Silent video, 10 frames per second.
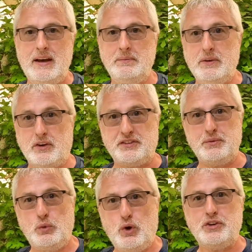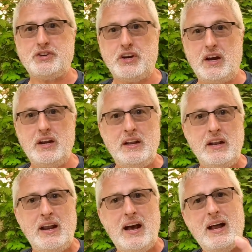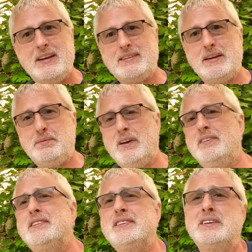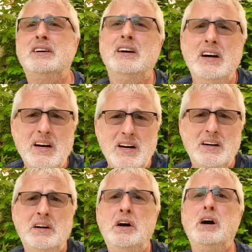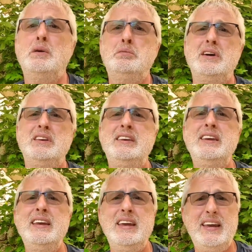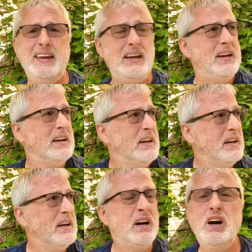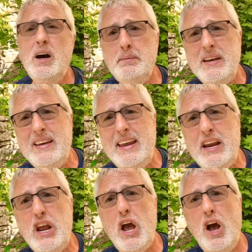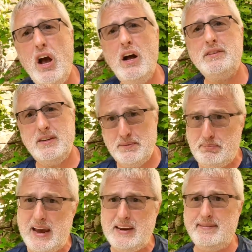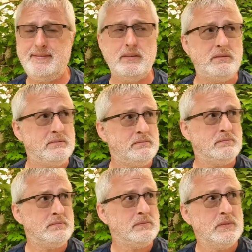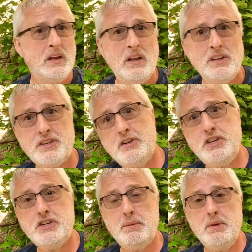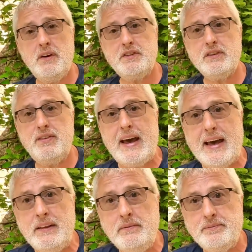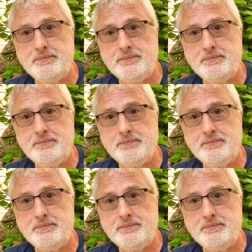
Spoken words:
and we've got some water. And I said, well, I hurt my knee, and it hurts, and it's painful. So she took me off to the van,